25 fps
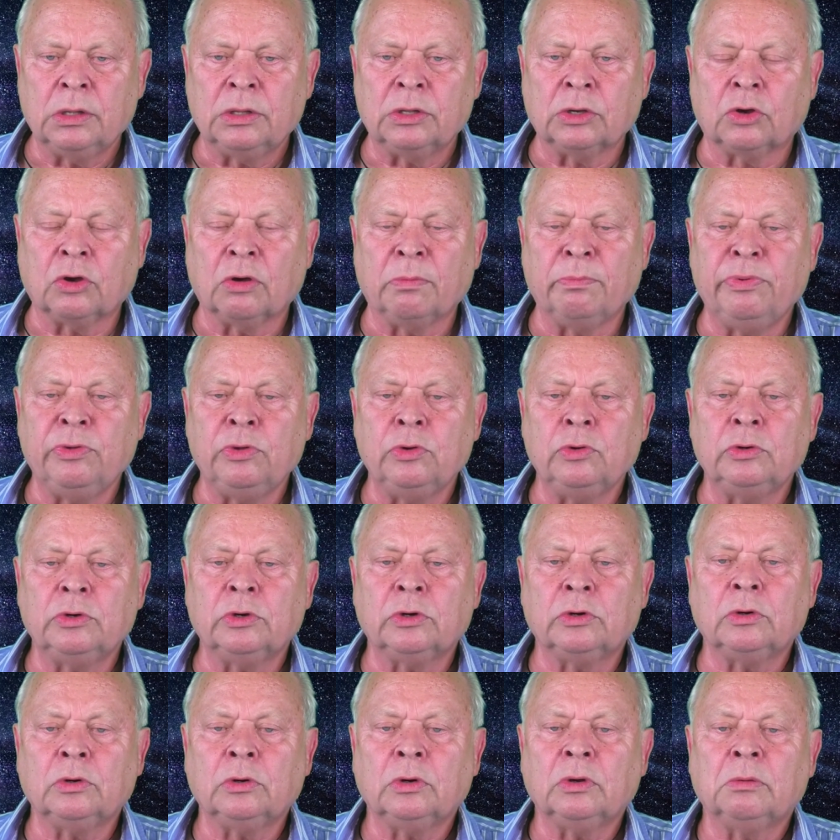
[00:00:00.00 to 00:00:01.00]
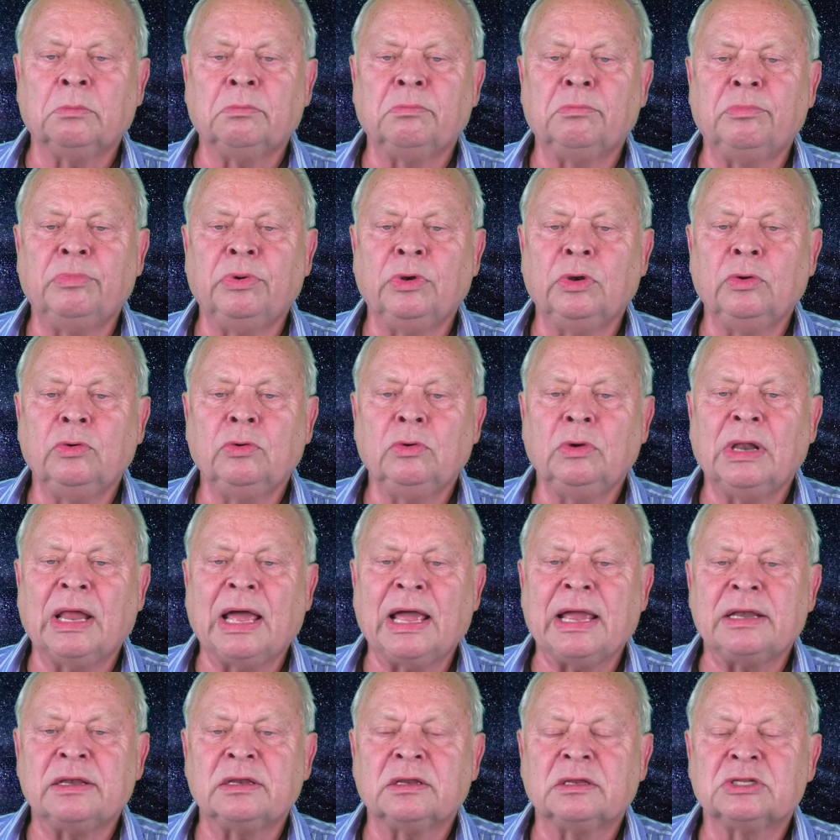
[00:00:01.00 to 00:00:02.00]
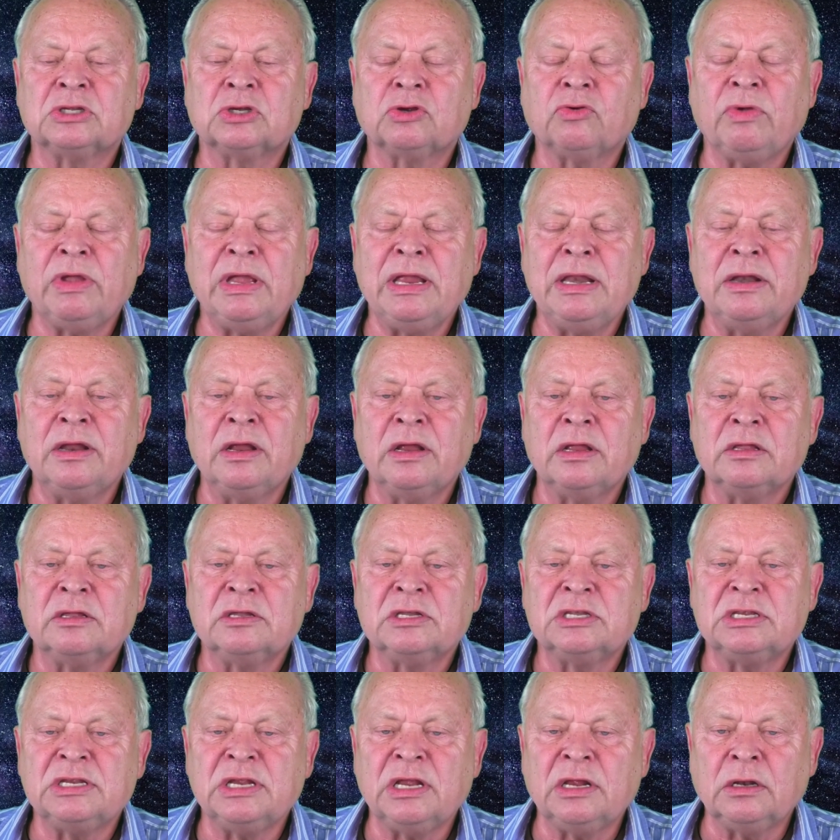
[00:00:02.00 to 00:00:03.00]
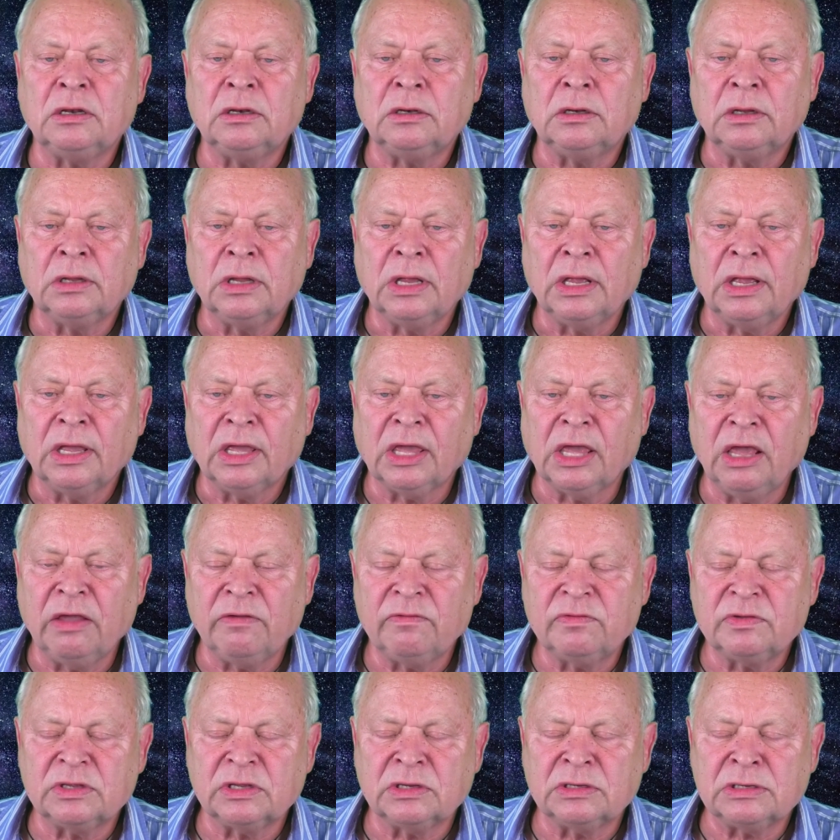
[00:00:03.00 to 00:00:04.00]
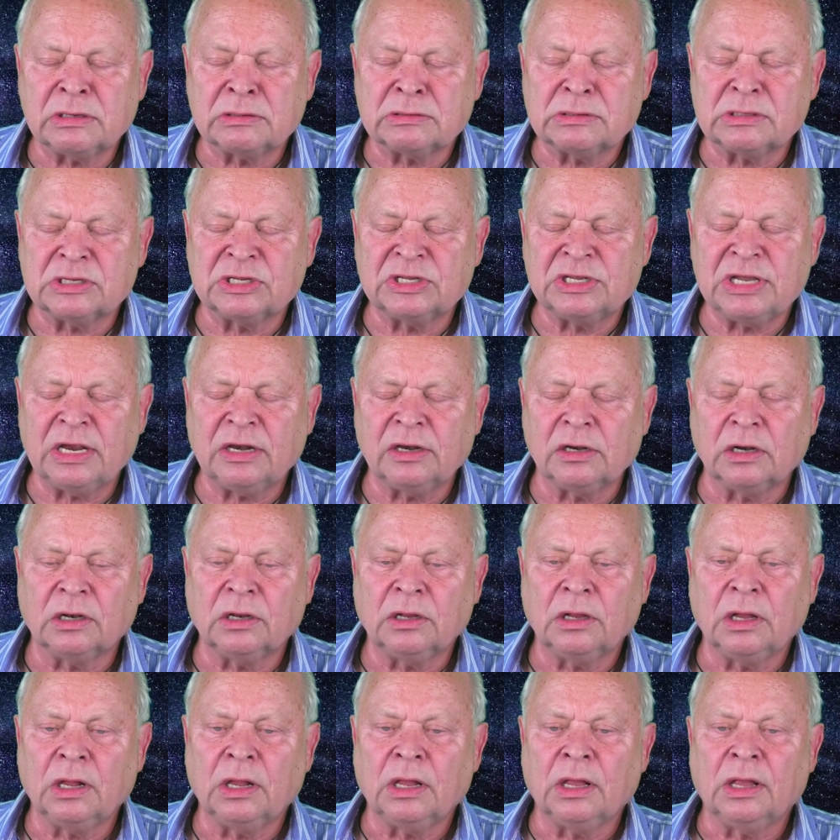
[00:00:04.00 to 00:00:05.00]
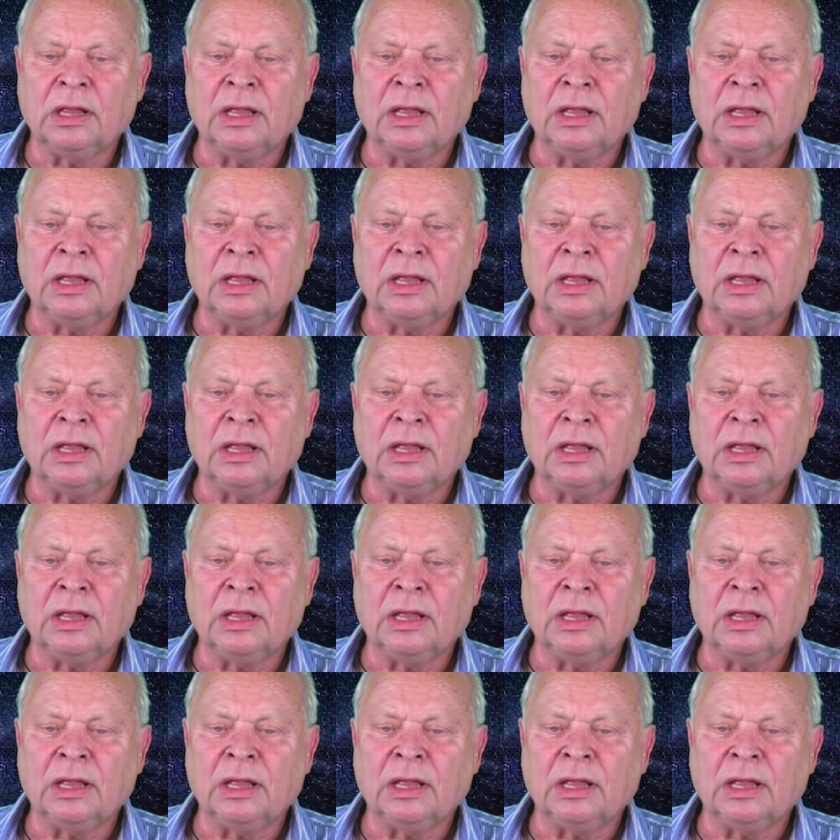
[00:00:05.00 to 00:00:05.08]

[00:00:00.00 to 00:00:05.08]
The computer blue light screen still gives the signal,